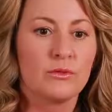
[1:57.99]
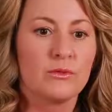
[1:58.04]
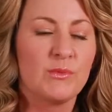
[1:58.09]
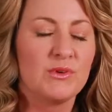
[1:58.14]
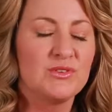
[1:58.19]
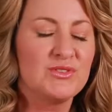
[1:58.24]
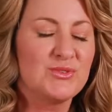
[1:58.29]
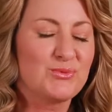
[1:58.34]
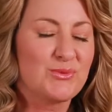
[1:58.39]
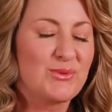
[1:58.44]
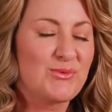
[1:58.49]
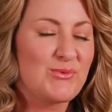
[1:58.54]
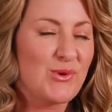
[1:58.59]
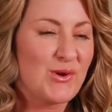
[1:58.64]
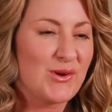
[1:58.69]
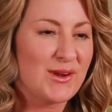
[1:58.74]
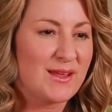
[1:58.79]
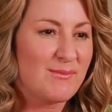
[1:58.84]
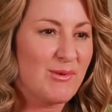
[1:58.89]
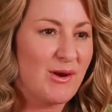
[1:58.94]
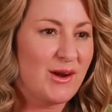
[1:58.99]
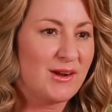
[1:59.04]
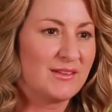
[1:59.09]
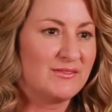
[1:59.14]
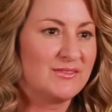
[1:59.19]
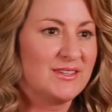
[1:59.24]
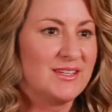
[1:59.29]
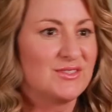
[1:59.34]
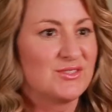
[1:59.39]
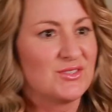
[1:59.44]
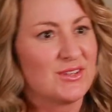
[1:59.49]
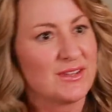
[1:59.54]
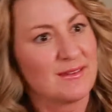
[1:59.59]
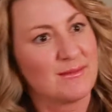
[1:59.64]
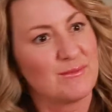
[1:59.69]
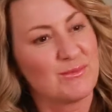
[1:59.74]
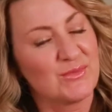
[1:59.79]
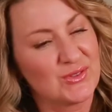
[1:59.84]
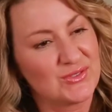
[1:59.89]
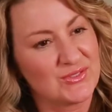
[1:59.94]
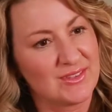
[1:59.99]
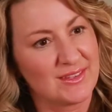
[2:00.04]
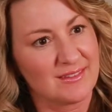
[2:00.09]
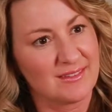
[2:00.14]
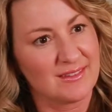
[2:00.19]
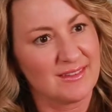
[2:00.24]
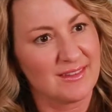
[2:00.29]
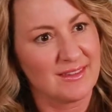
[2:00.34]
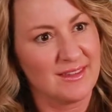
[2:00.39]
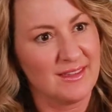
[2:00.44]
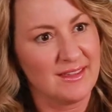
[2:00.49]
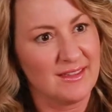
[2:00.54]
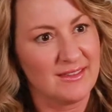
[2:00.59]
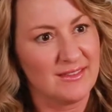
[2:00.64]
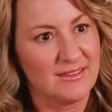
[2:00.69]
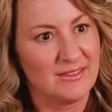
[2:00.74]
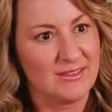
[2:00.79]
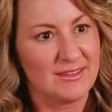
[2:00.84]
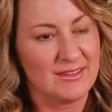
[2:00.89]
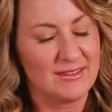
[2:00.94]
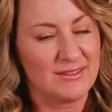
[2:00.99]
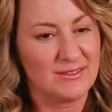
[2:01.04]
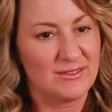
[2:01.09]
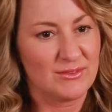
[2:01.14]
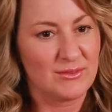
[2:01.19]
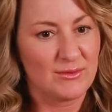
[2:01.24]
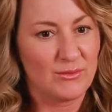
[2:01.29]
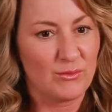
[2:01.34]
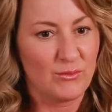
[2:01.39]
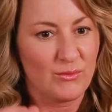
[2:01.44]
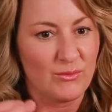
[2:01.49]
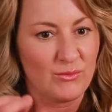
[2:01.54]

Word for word: The most rewarding part of teaching music to kids is